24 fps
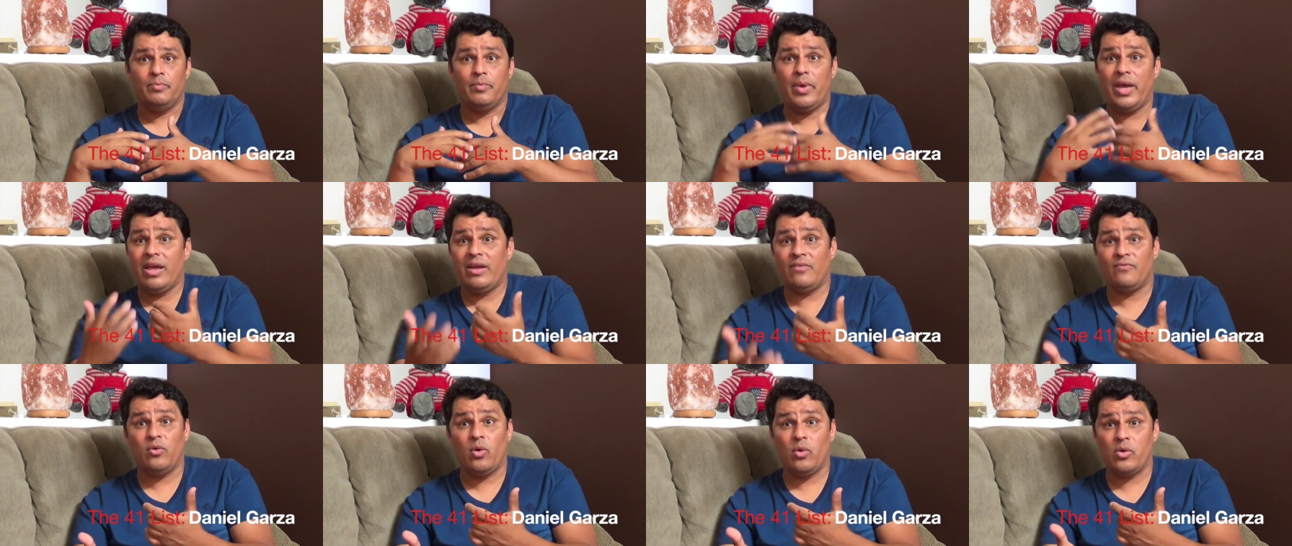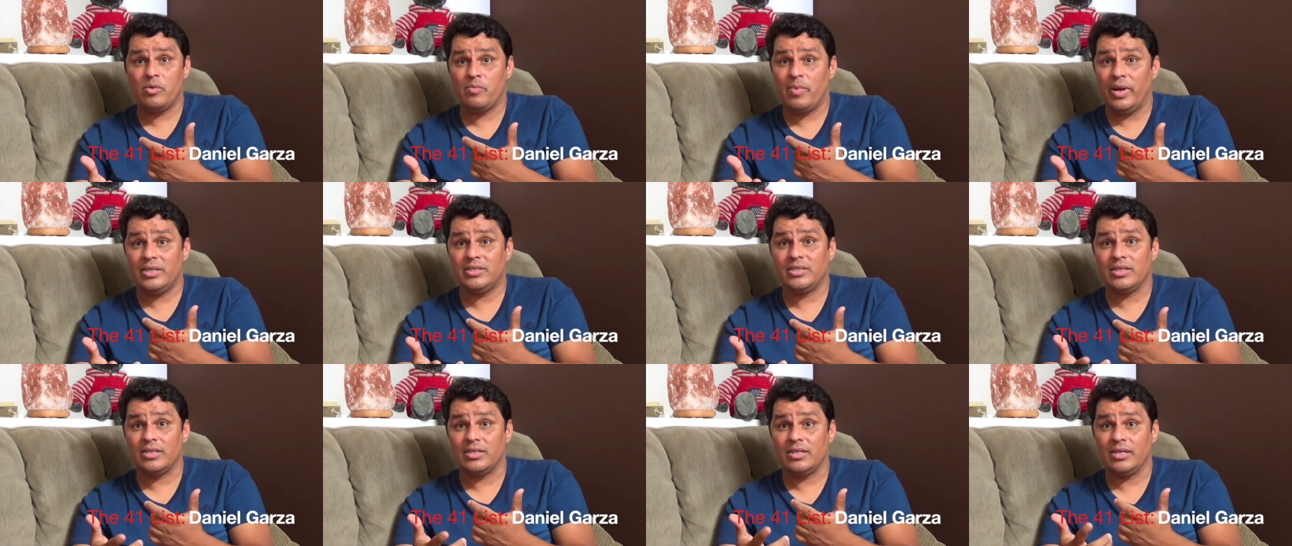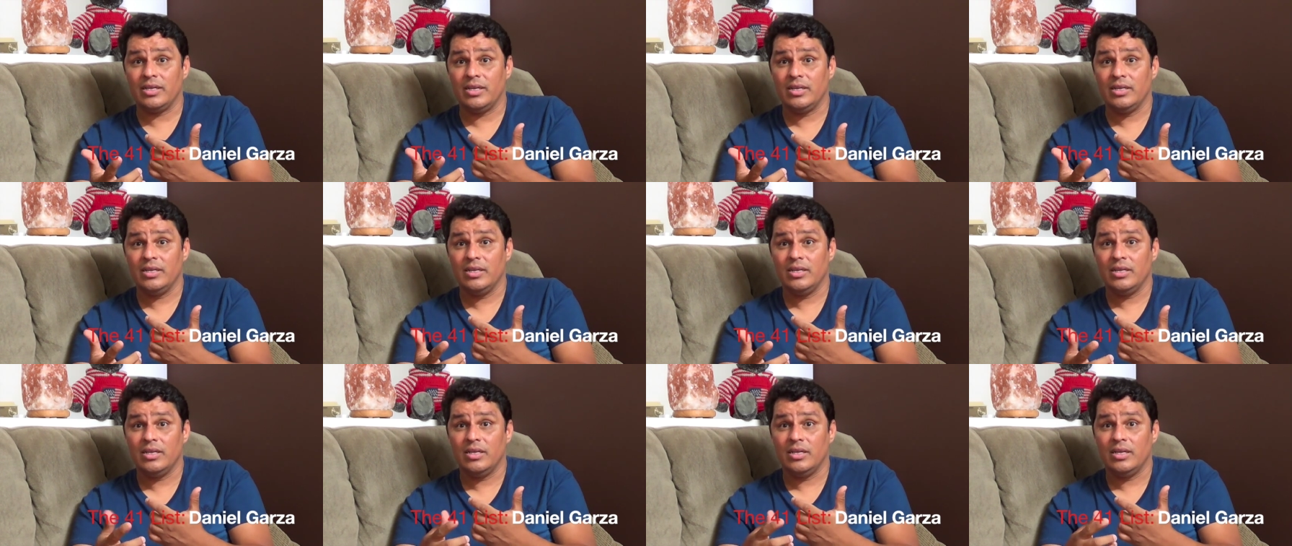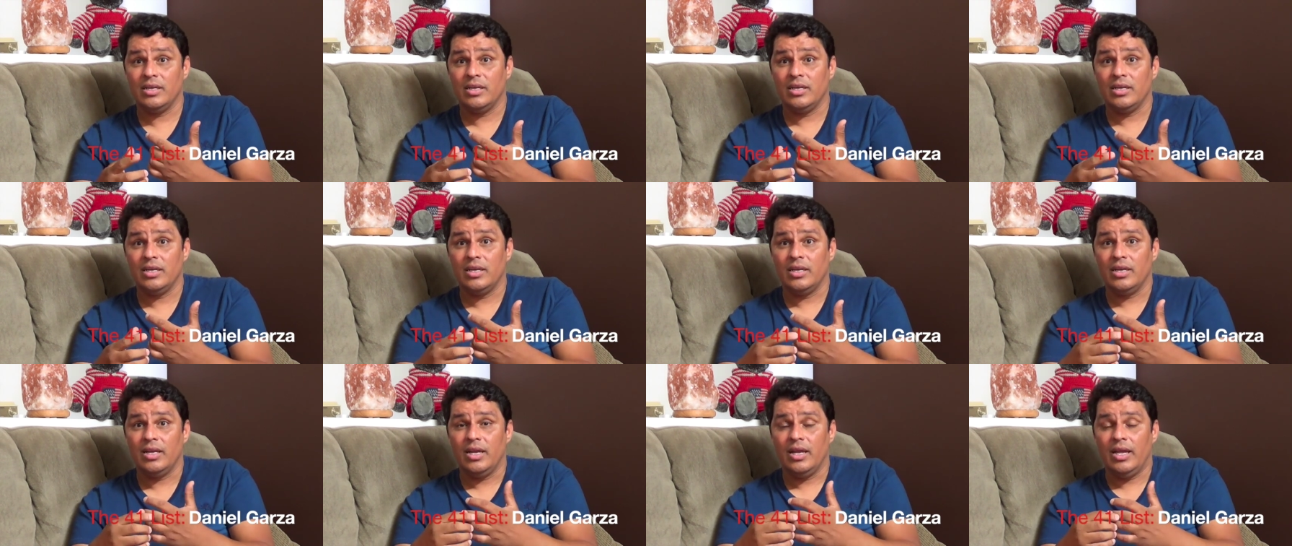pay it forward basically,
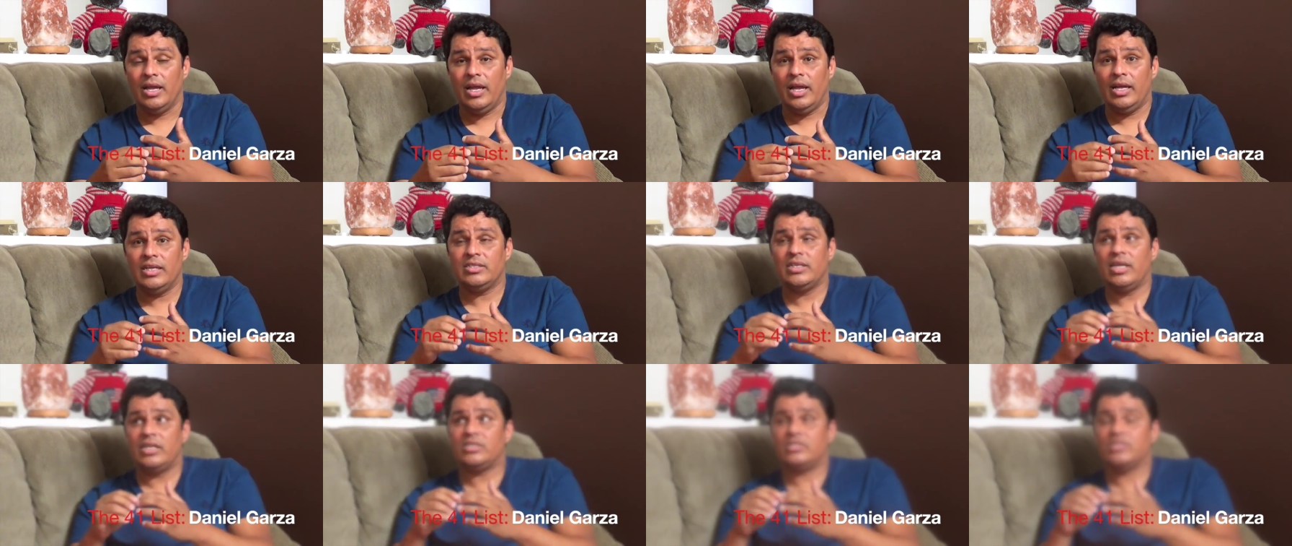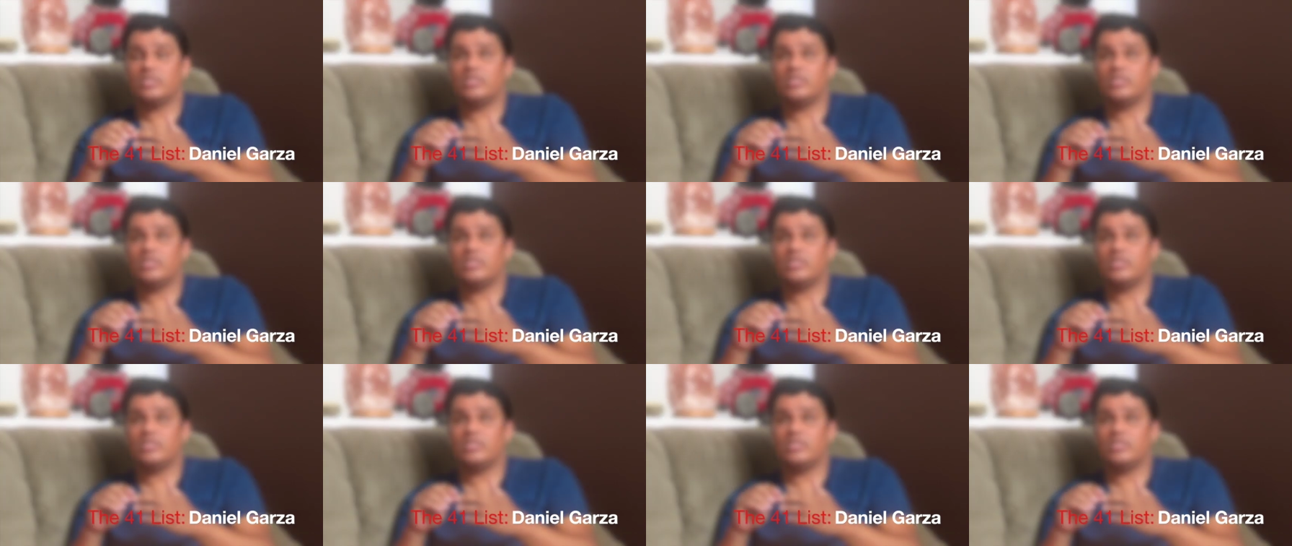is